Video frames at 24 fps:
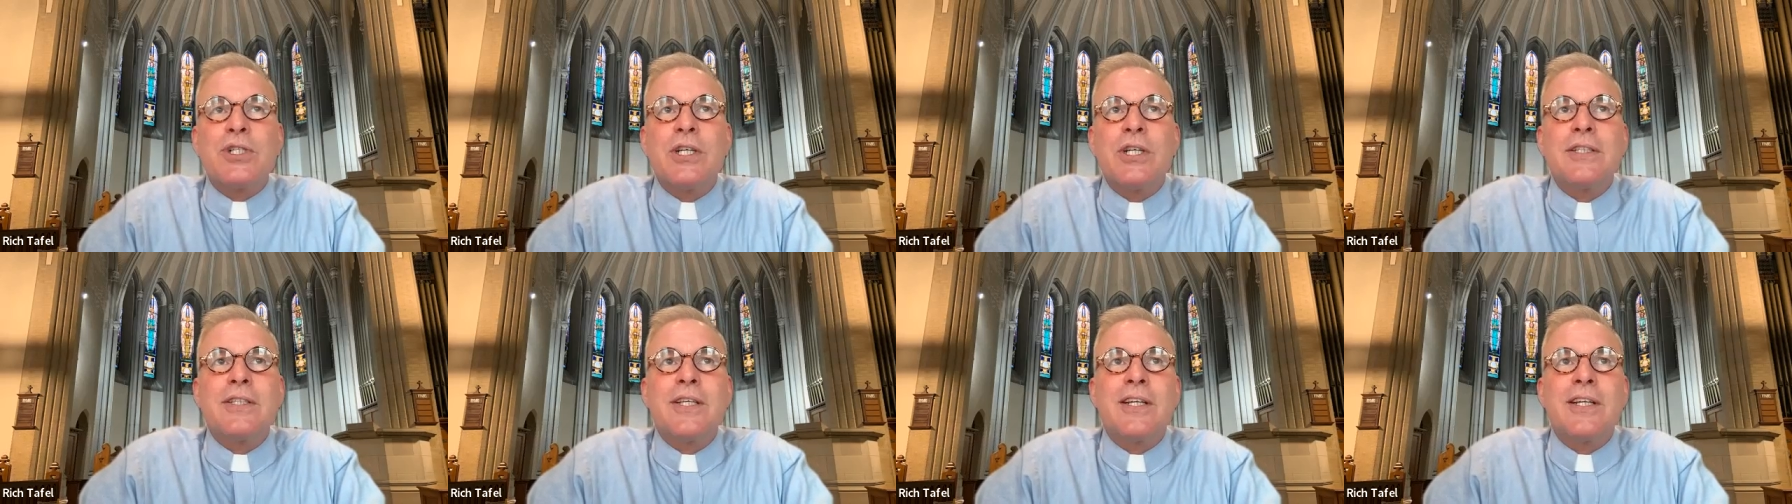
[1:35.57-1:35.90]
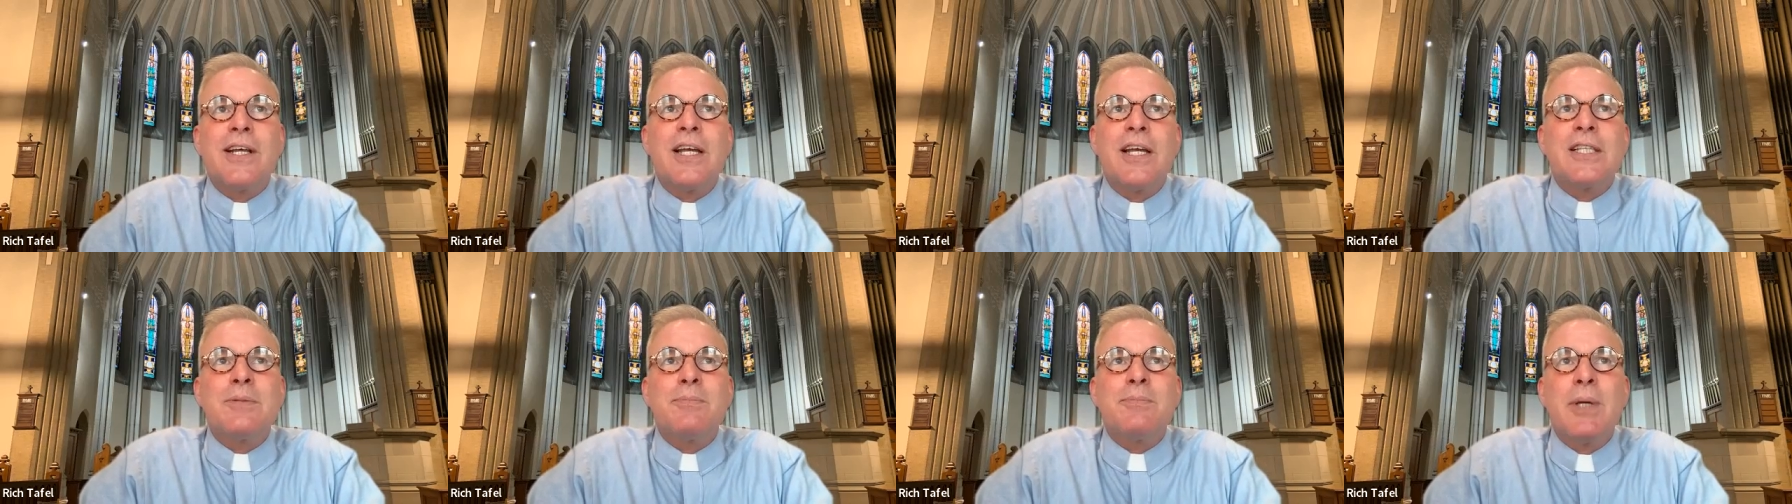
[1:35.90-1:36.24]
in
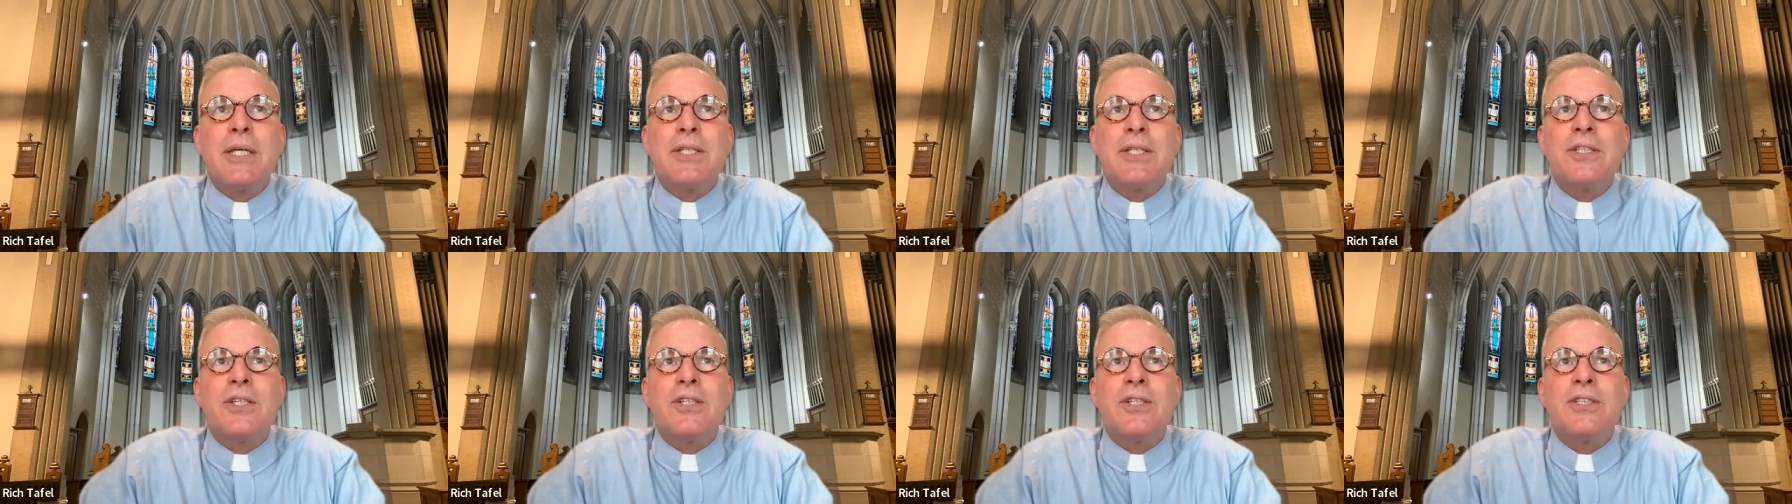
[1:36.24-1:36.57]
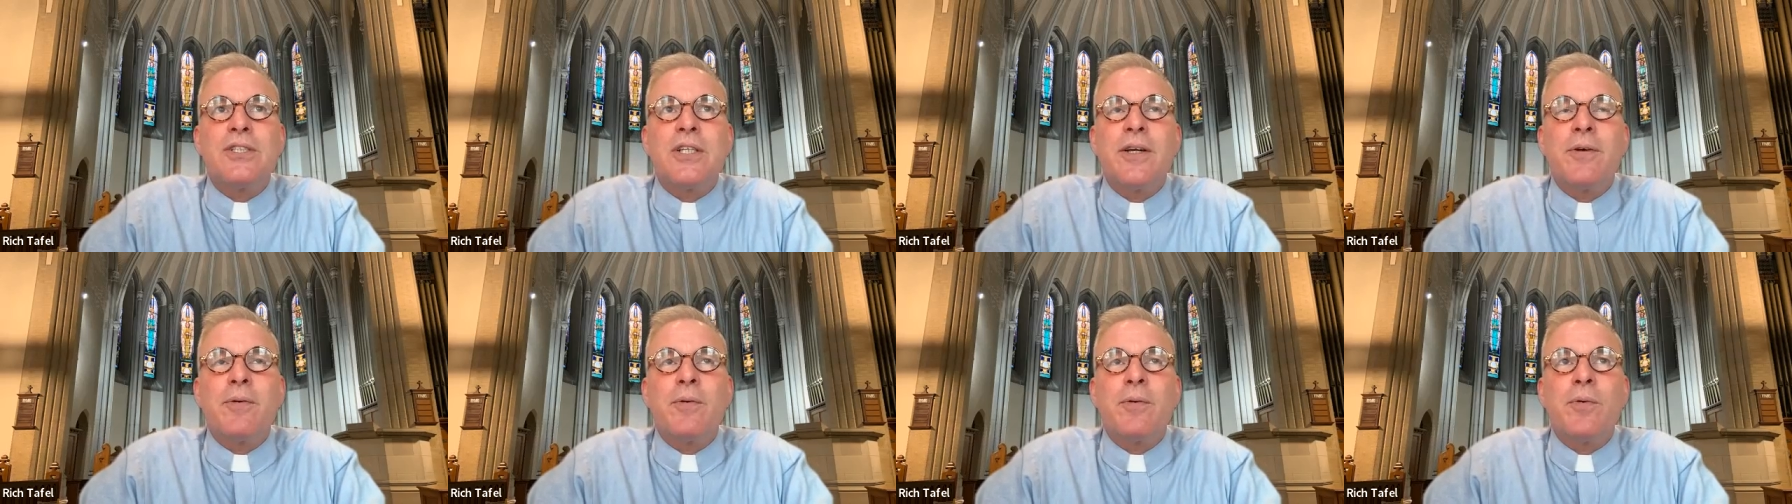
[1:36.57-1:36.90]
today's
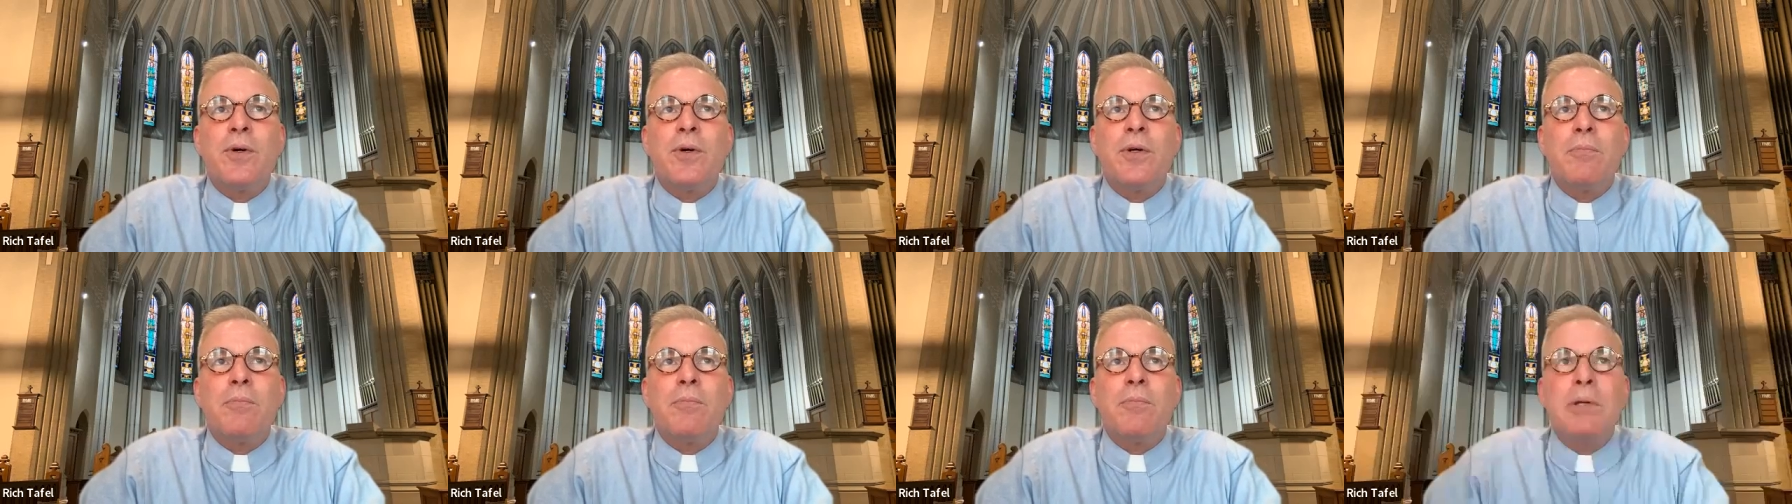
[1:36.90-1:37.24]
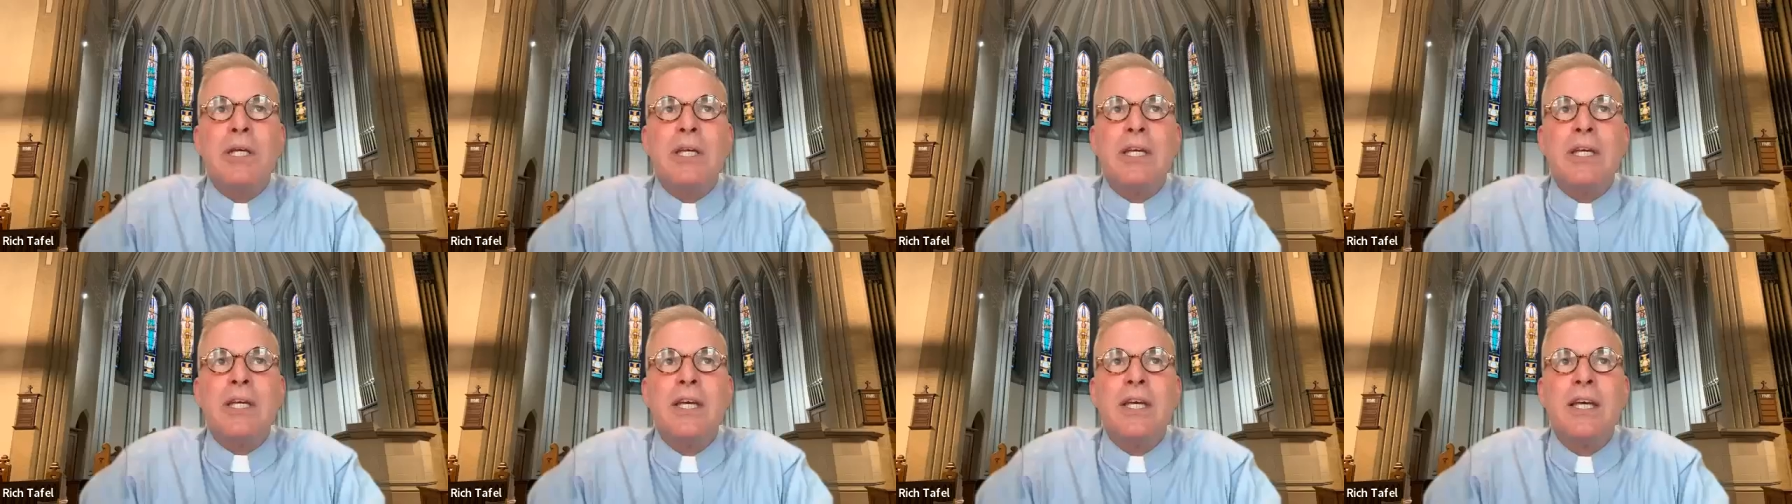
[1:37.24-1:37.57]
message, it would
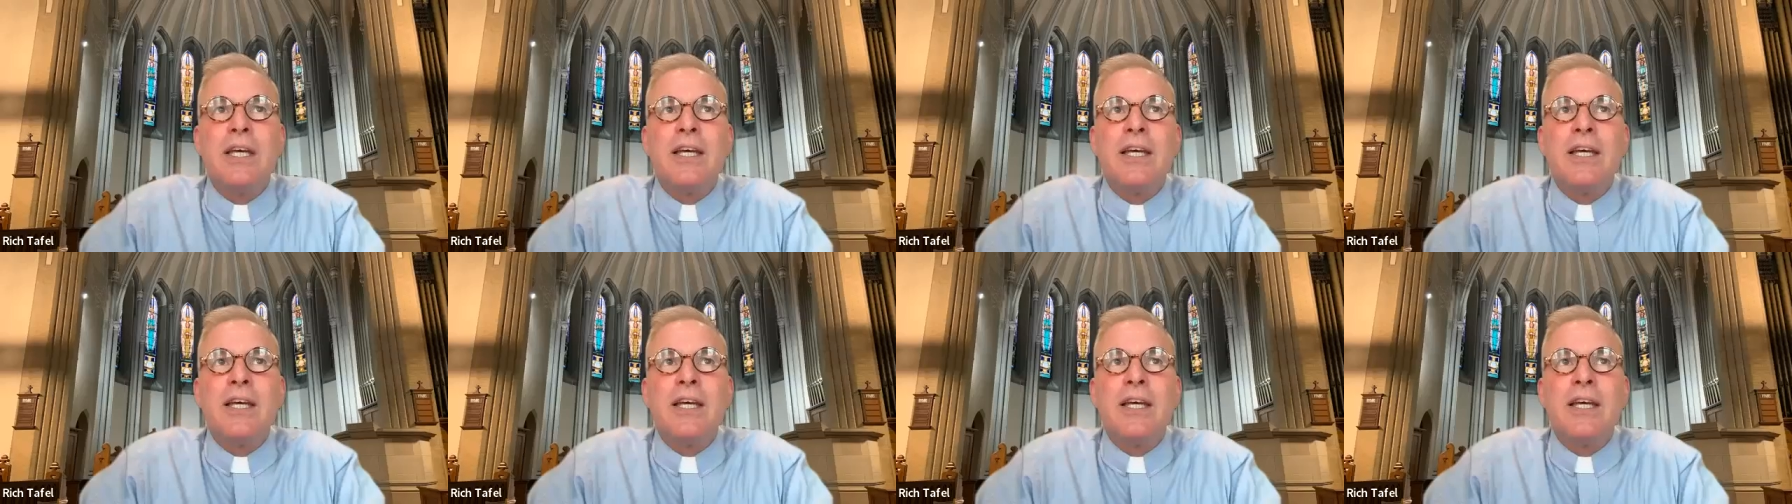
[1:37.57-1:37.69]
be